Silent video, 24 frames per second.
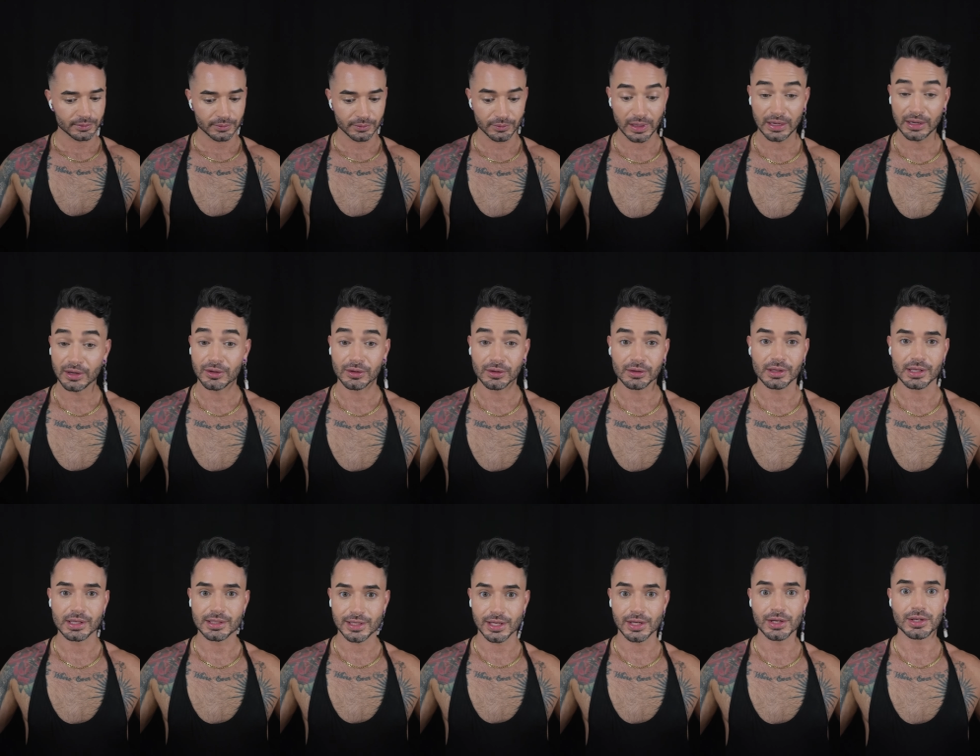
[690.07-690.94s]

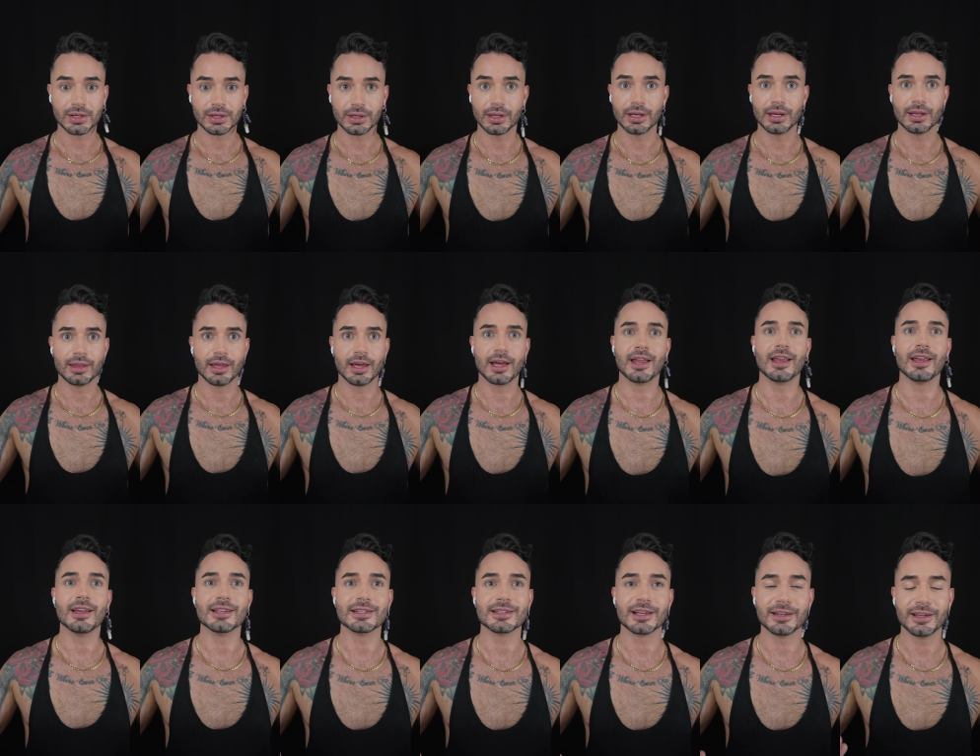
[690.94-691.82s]
wrinkle essentially that
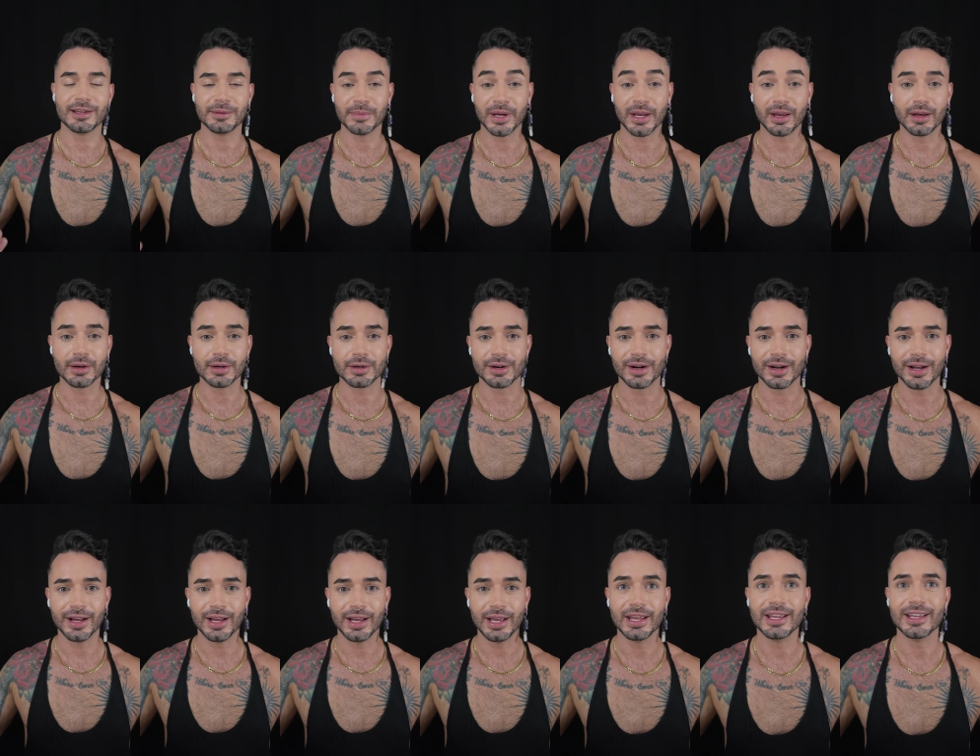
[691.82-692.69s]
is in my under
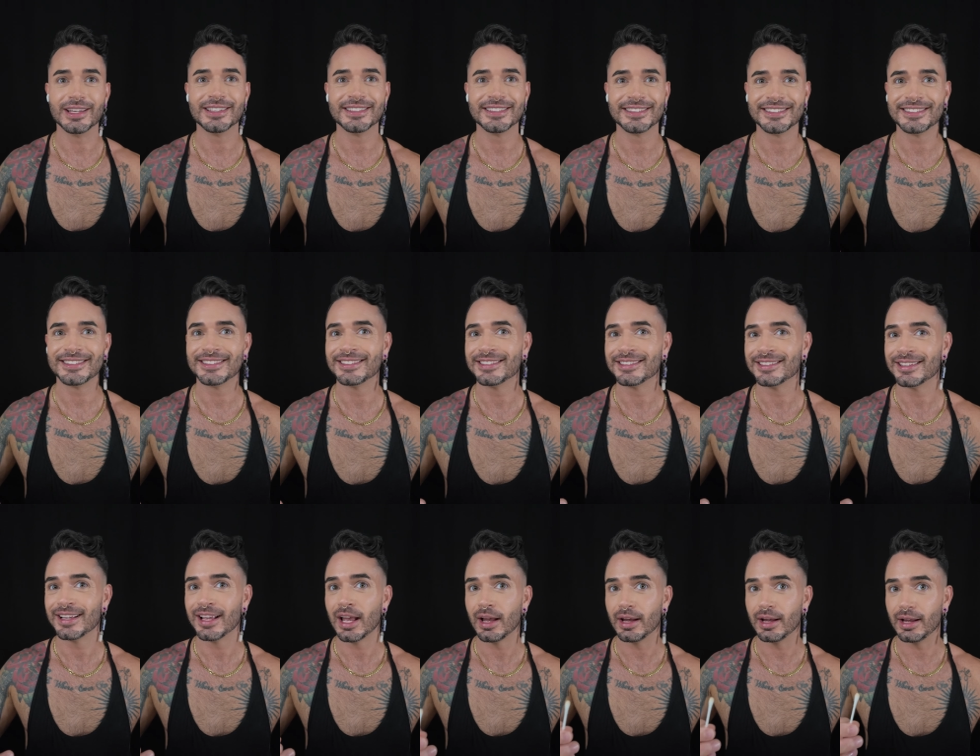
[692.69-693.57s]
eye
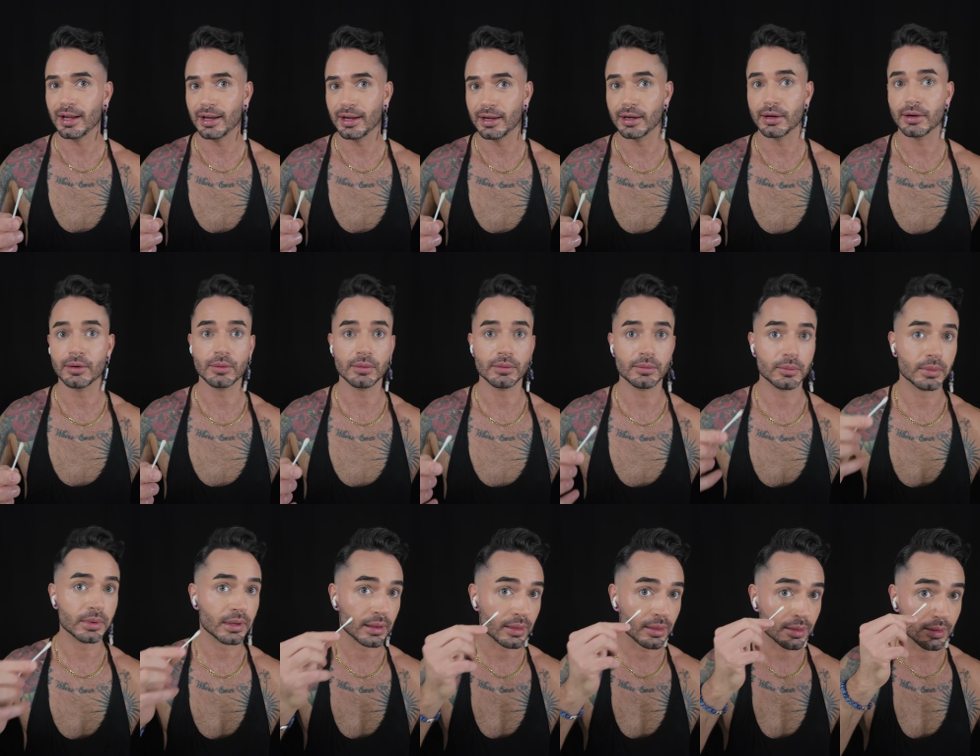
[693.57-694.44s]

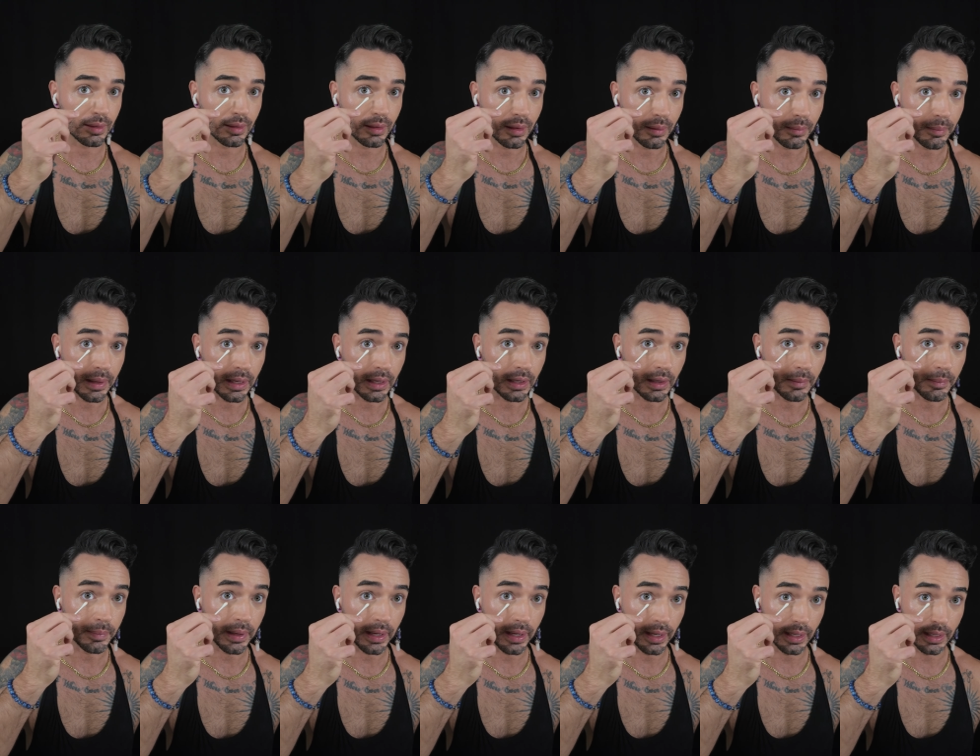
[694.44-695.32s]
with the
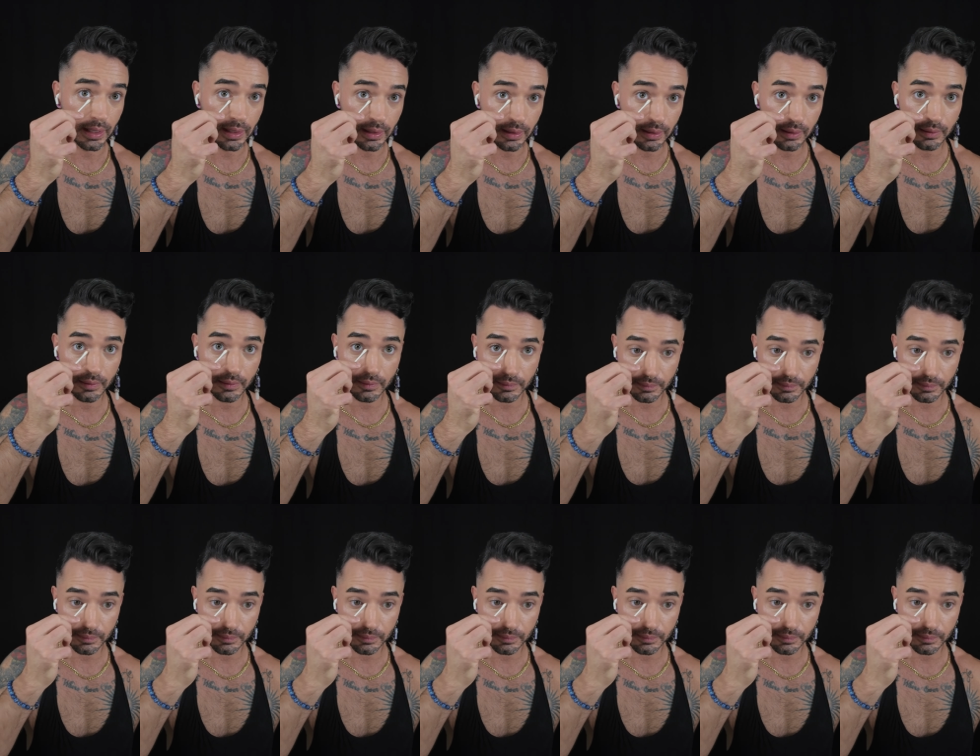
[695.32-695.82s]
makeup in it.